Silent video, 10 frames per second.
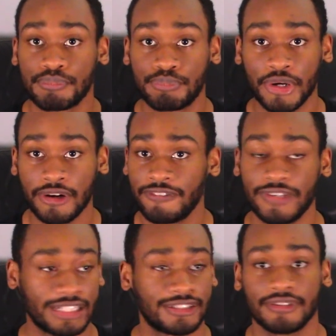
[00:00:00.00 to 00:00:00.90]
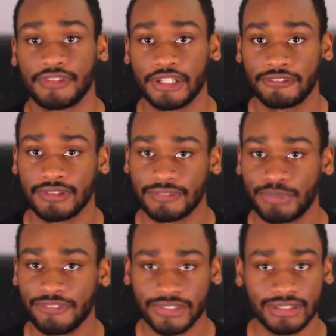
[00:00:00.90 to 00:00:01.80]
perfect,
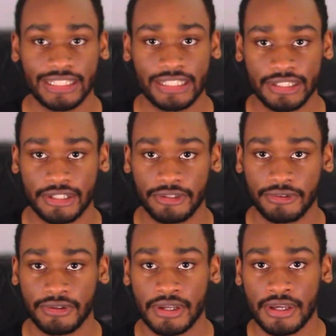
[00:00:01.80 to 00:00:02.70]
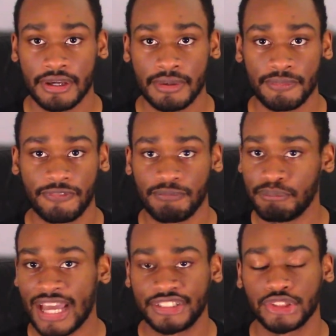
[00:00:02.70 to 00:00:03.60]
perfectly,
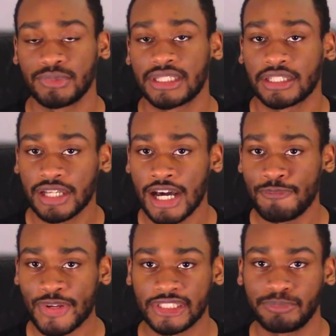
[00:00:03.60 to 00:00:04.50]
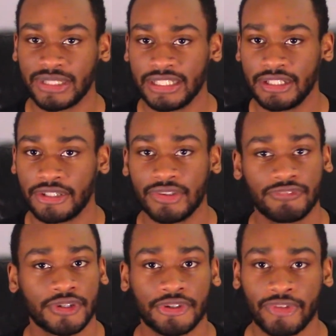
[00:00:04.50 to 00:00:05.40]
matches with the comics, but,
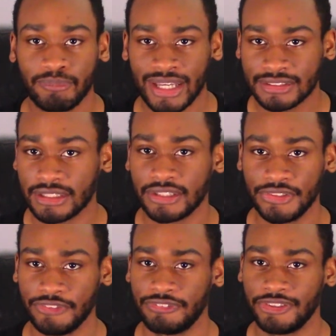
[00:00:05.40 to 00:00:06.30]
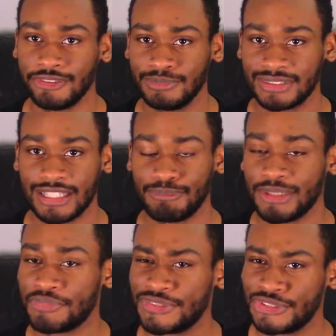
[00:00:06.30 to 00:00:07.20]
if we're going back to other films that
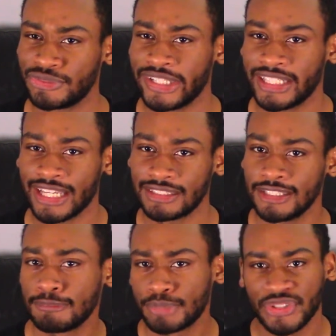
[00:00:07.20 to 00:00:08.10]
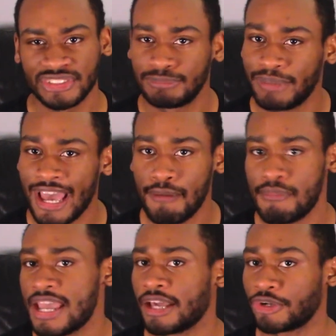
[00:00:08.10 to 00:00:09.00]
people enjoy, like Tim Burton's
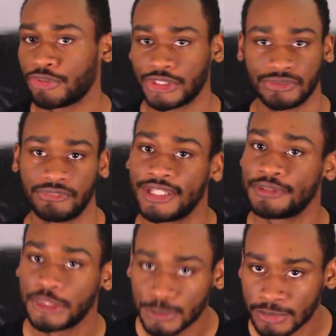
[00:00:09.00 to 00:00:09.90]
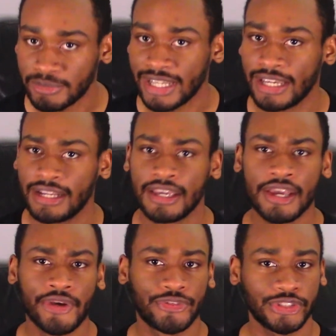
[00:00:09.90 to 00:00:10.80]
Batman, Christopher Reeve's Superman,
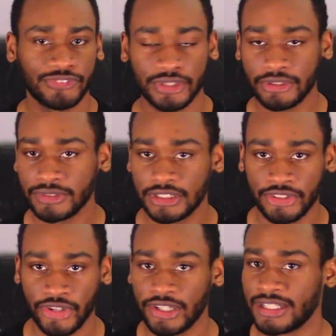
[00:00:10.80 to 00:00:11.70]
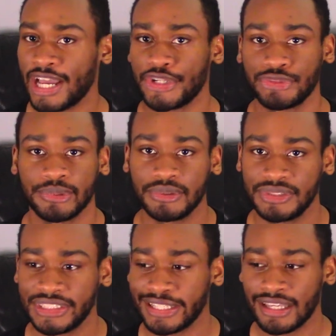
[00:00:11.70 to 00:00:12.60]
Christopher Nolan's Dark Knight
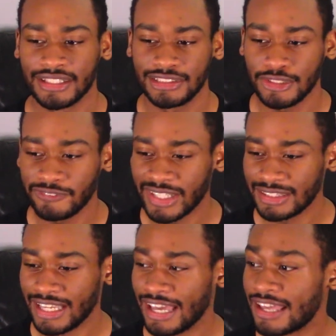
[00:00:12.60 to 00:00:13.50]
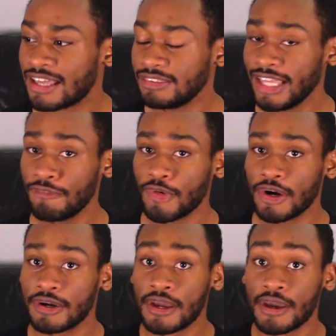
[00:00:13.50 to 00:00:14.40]
trilogy, stuff like that, they weren't